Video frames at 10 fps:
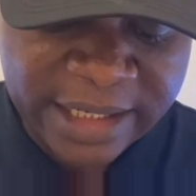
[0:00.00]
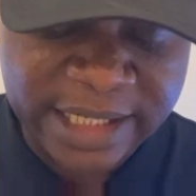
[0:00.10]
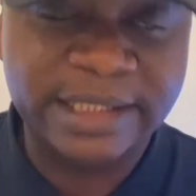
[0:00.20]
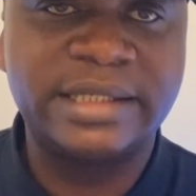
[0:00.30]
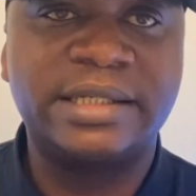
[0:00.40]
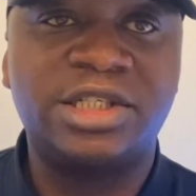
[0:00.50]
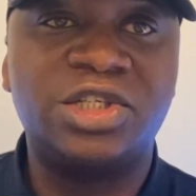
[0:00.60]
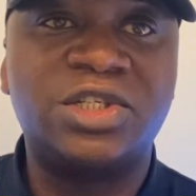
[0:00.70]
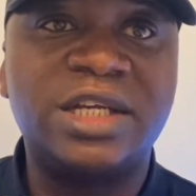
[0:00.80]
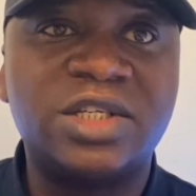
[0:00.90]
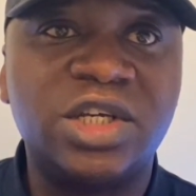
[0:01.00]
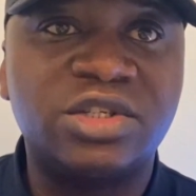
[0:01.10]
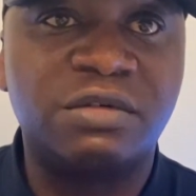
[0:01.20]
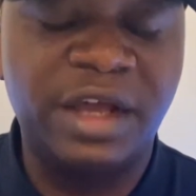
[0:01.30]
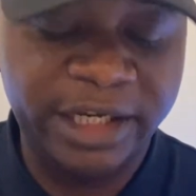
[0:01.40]
Edet. She's 6
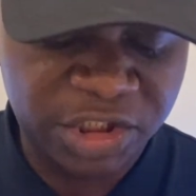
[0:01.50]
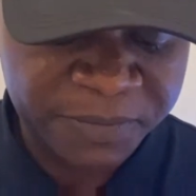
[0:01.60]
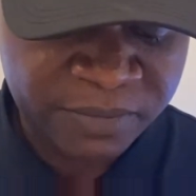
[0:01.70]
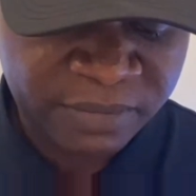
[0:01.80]
years of age.